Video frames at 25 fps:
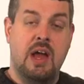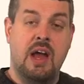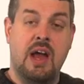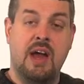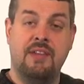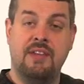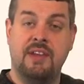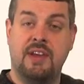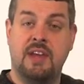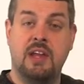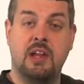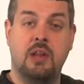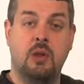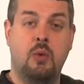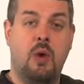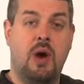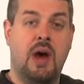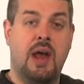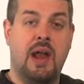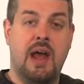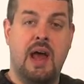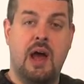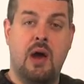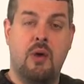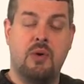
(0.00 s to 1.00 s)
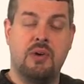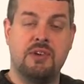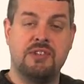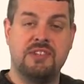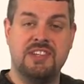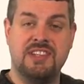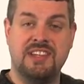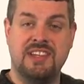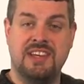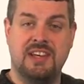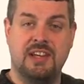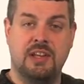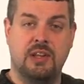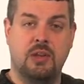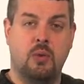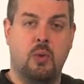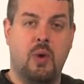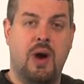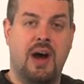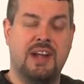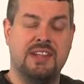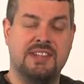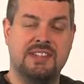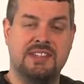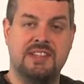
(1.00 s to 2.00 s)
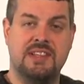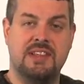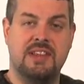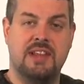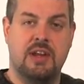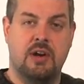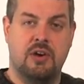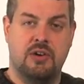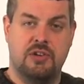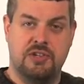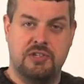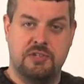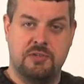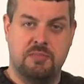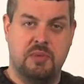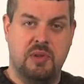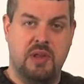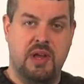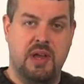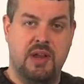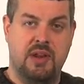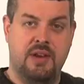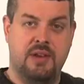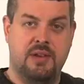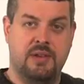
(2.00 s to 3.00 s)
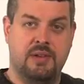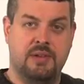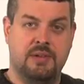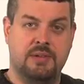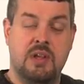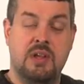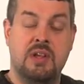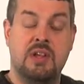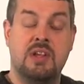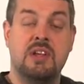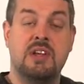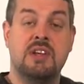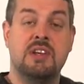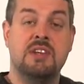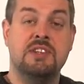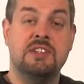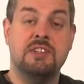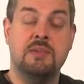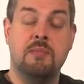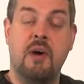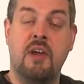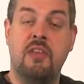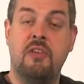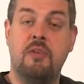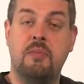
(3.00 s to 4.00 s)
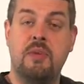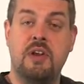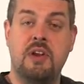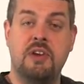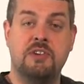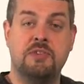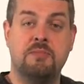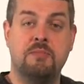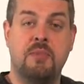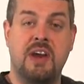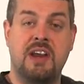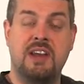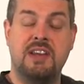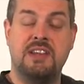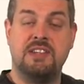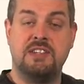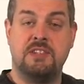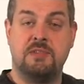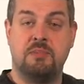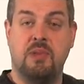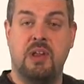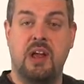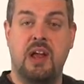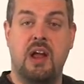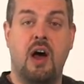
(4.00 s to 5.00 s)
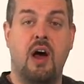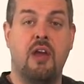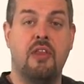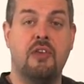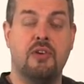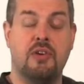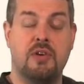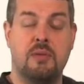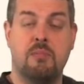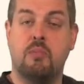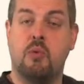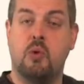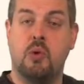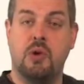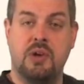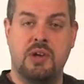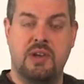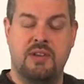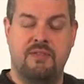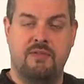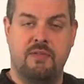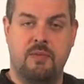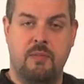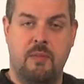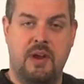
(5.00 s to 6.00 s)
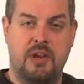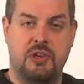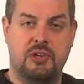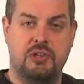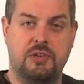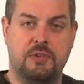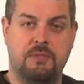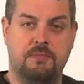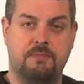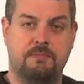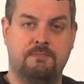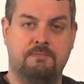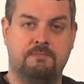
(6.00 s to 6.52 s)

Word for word: and the kilowatt hours and kilowatts that are displayed. Some other meters might display other important information.